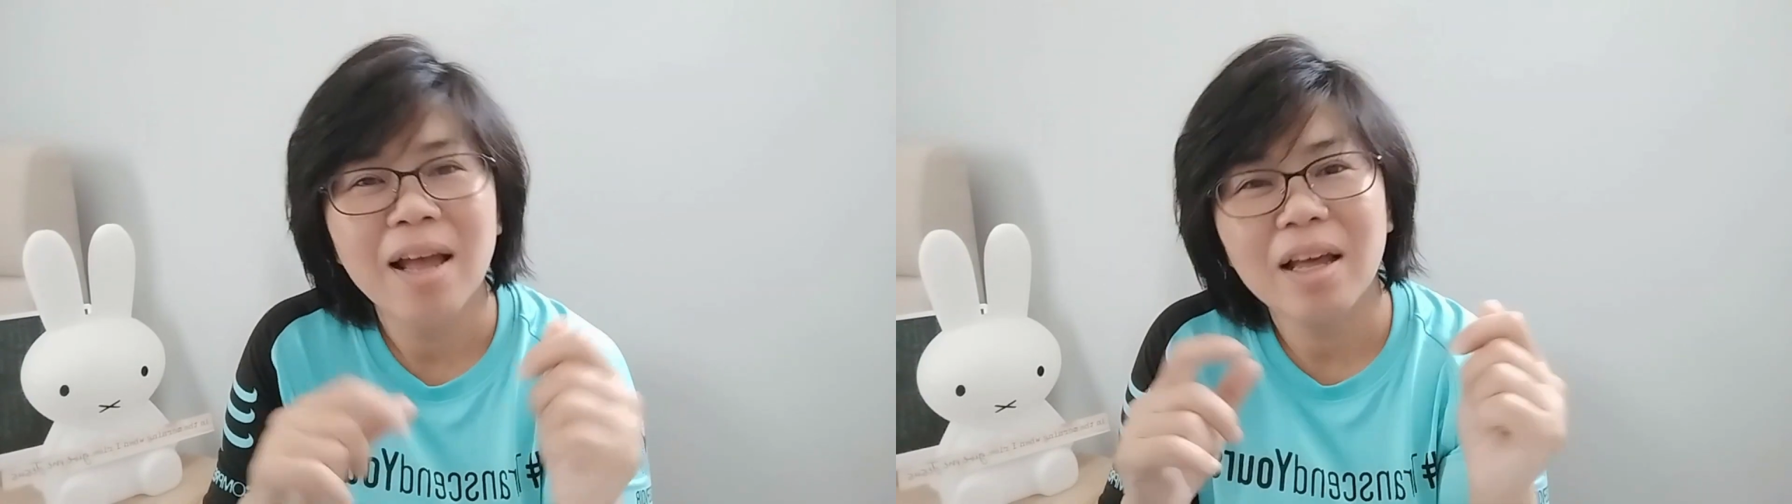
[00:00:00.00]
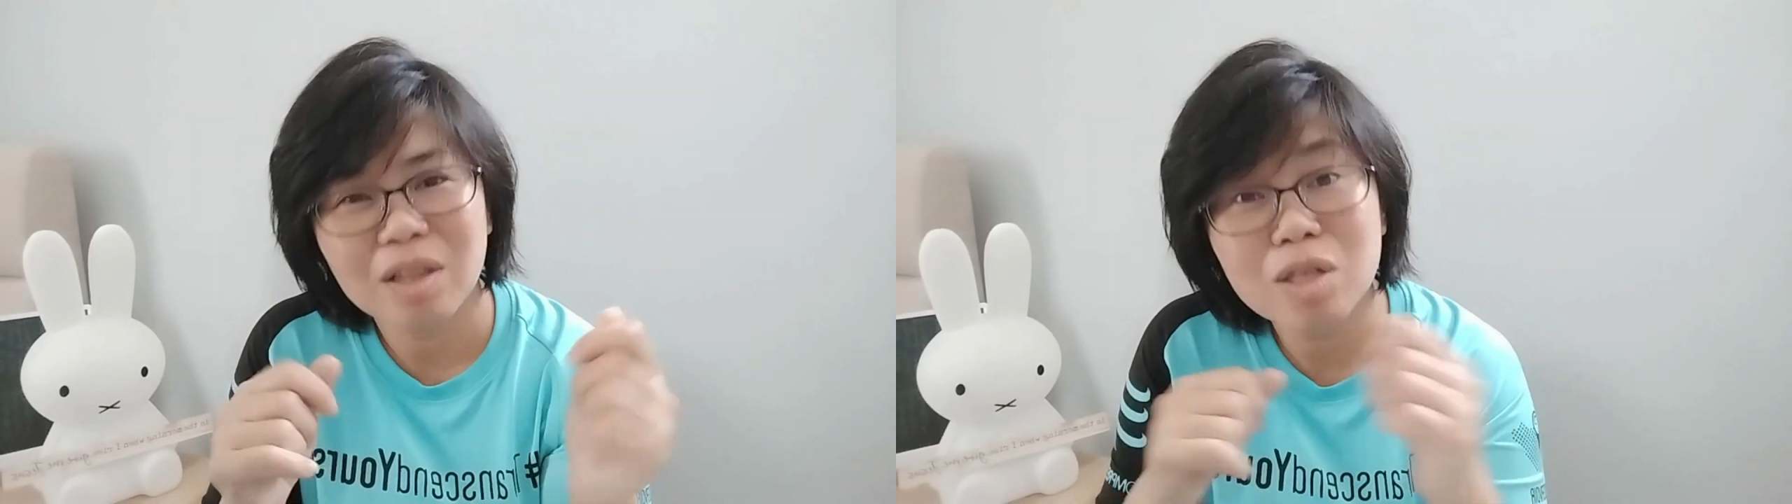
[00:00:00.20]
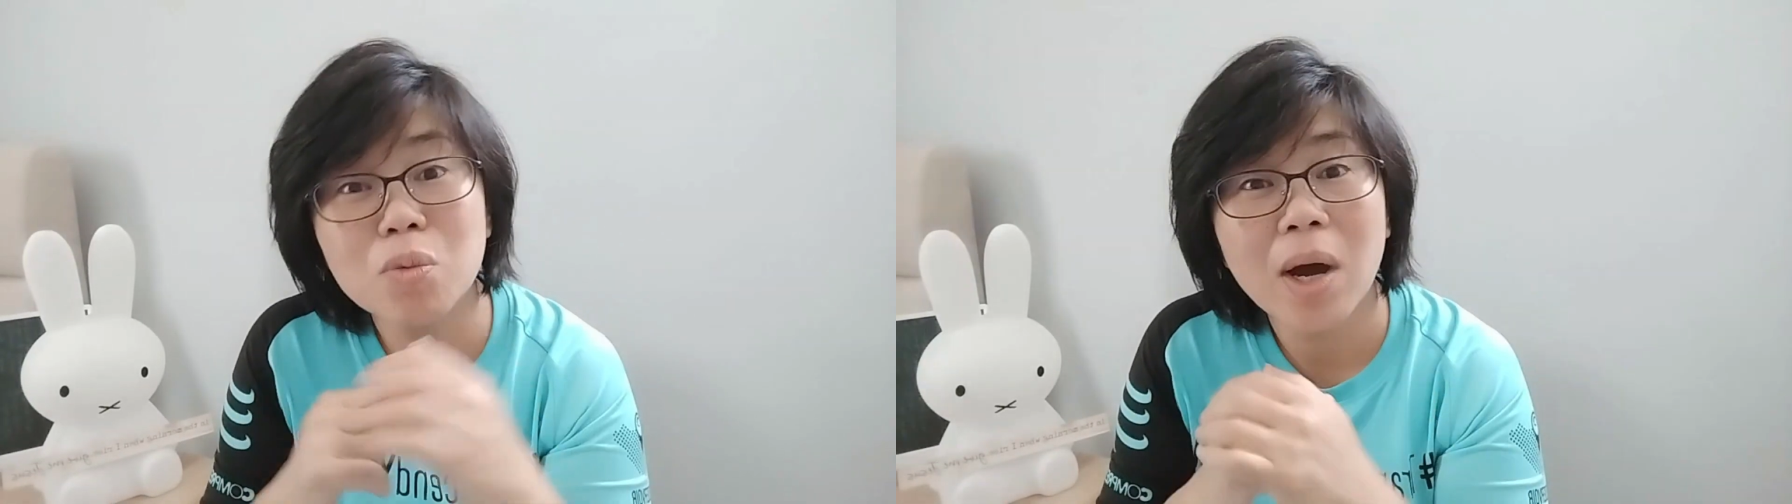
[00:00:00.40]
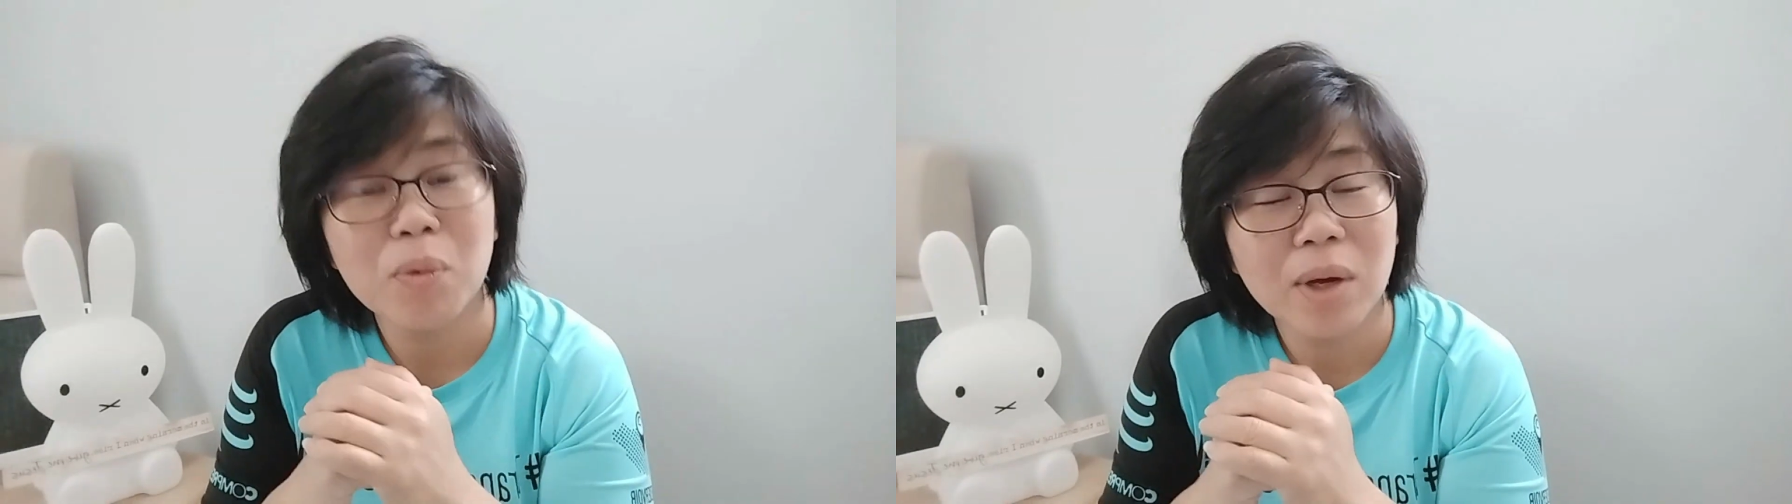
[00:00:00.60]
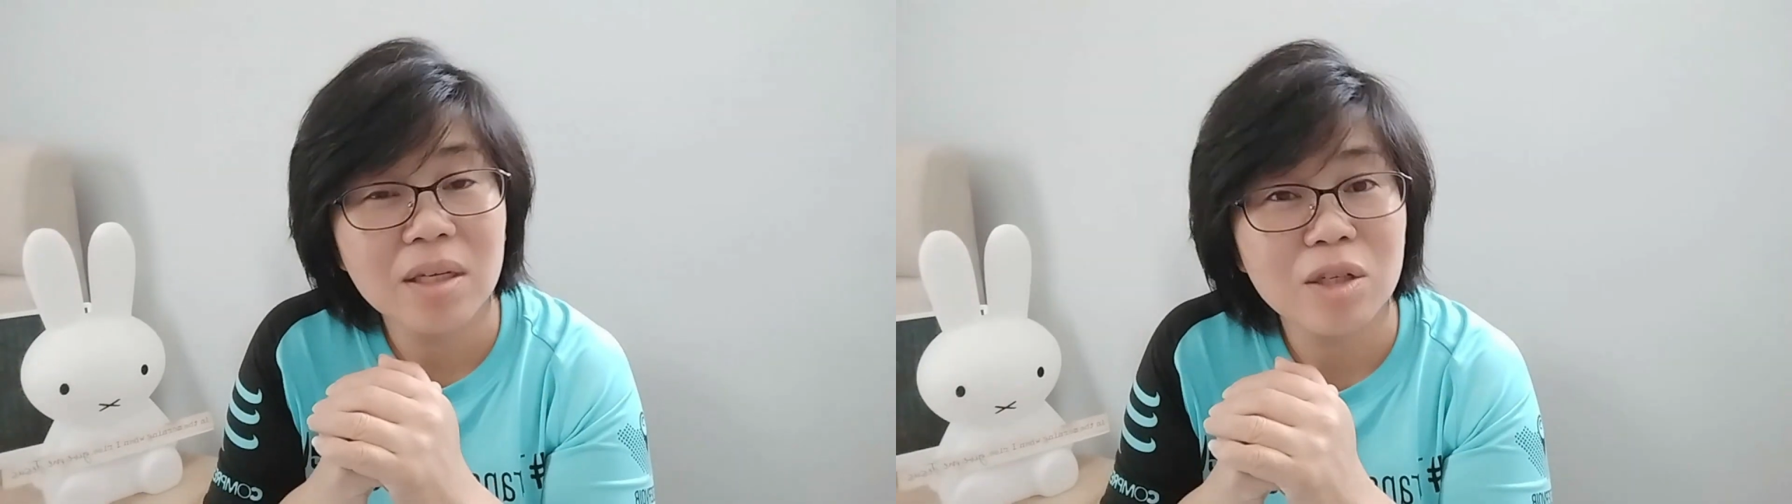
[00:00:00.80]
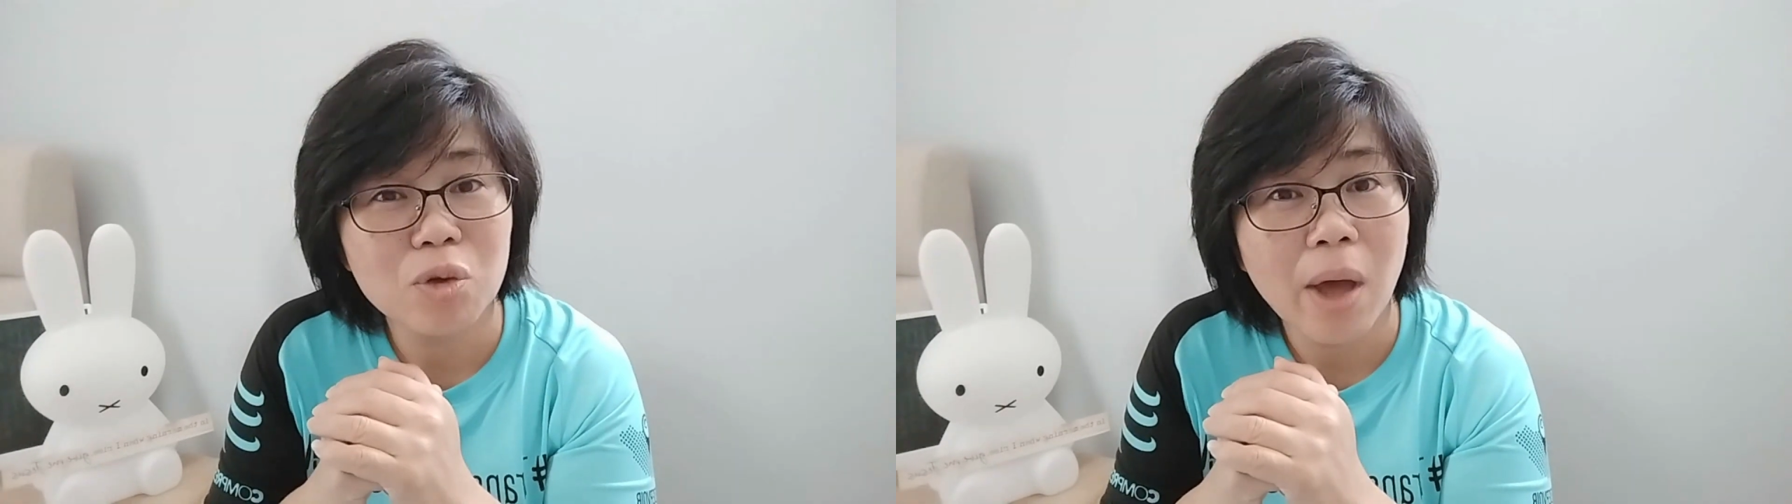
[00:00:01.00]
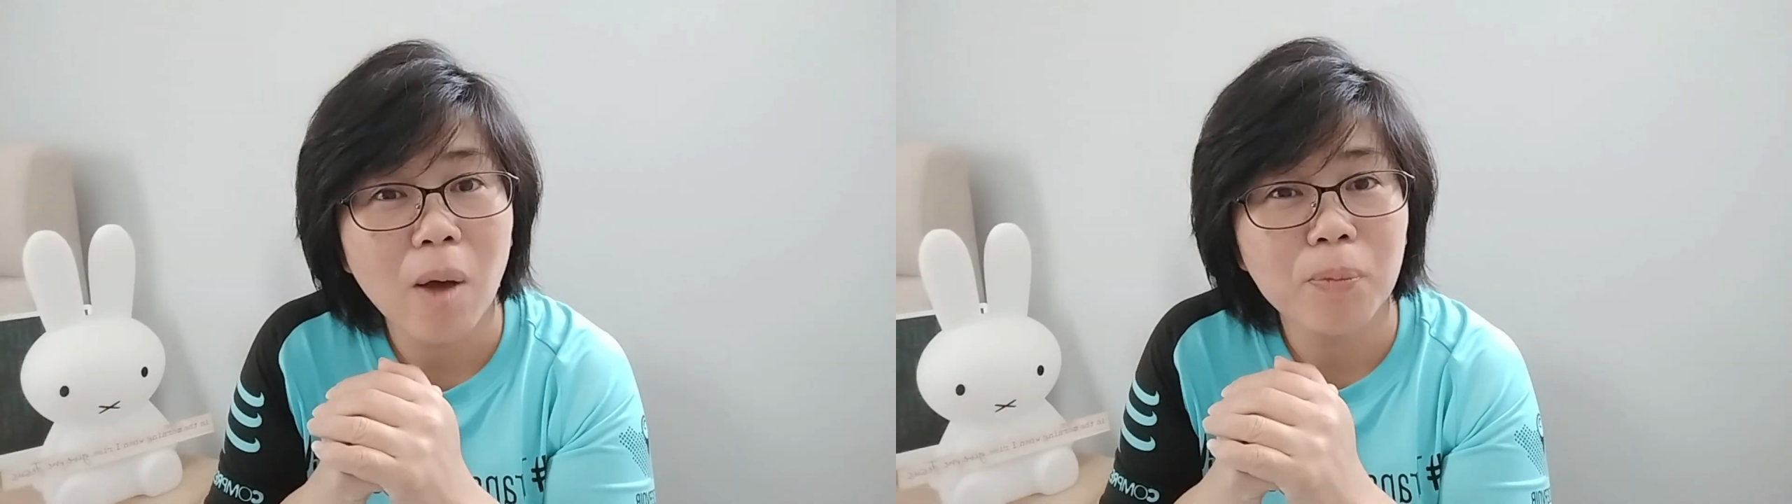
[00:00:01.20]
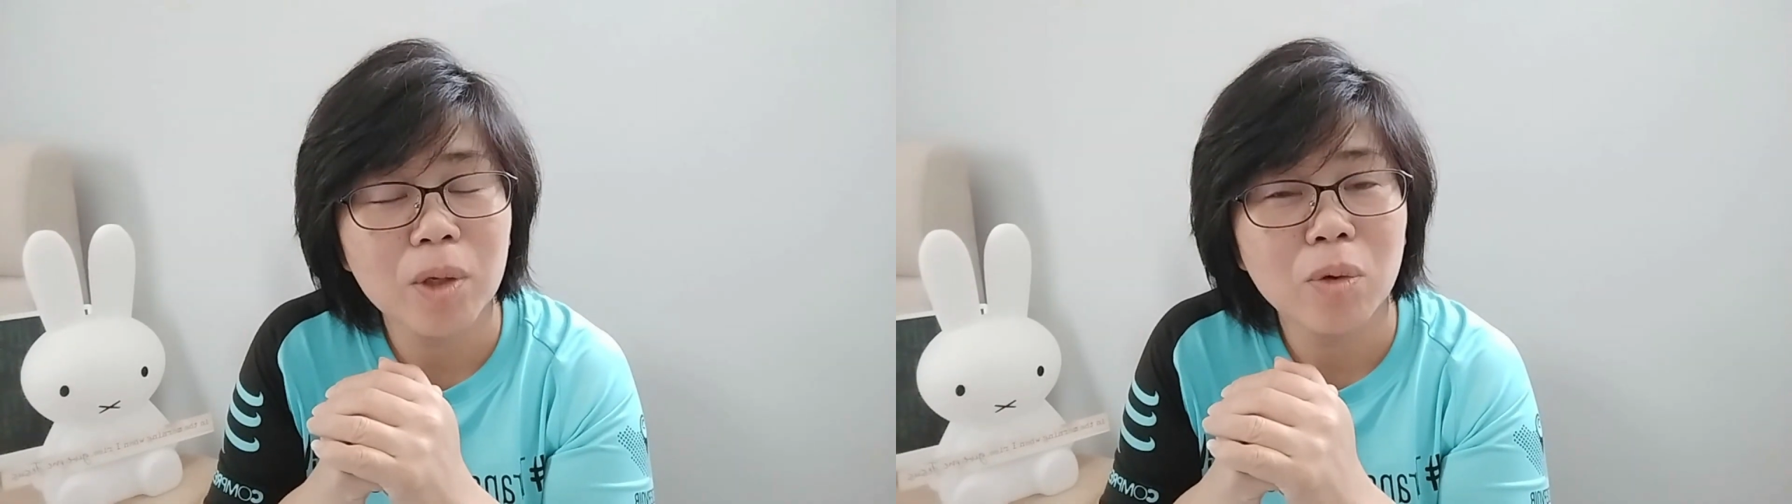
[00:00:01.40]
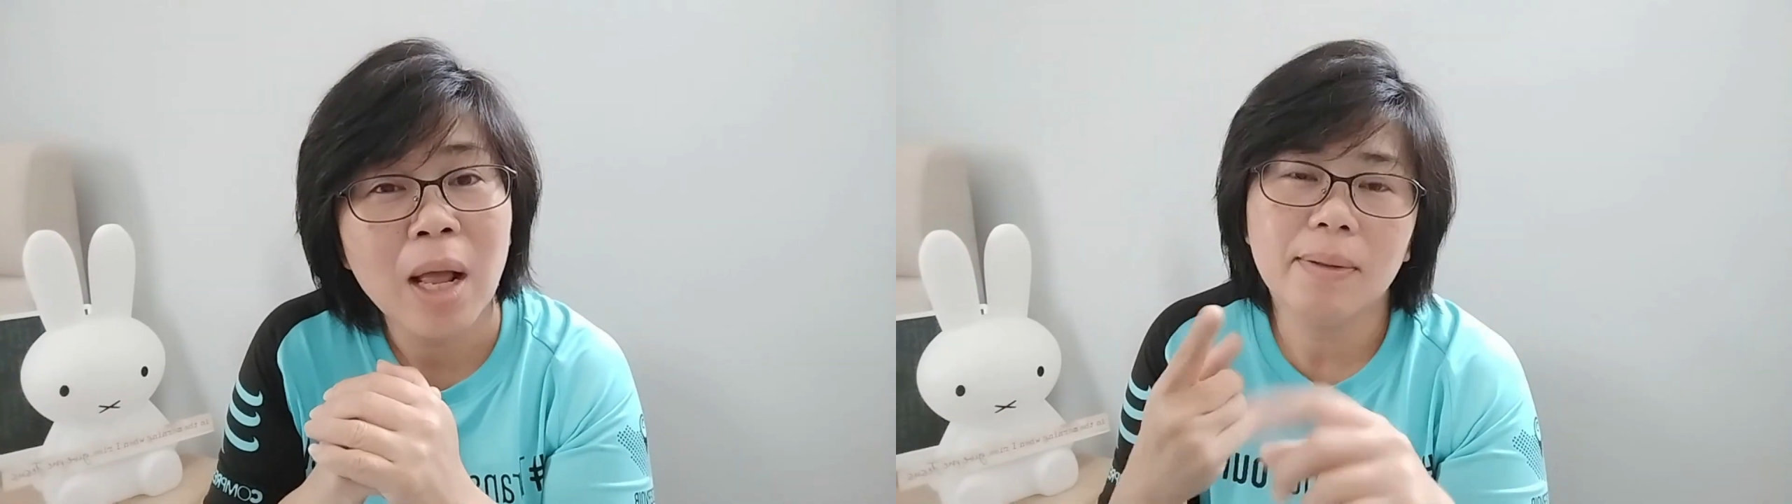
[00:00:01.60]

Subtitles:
And that's why we are here to help you.